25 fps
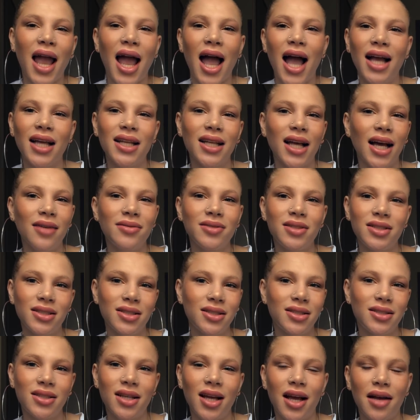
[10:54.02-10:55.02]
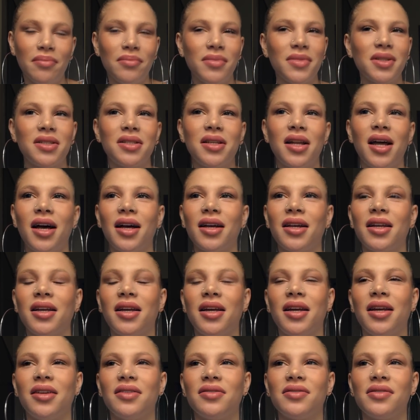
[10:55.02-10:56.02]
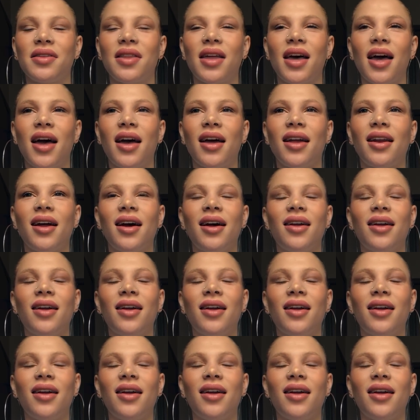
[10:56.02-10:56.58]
I'm just not gonna answer that.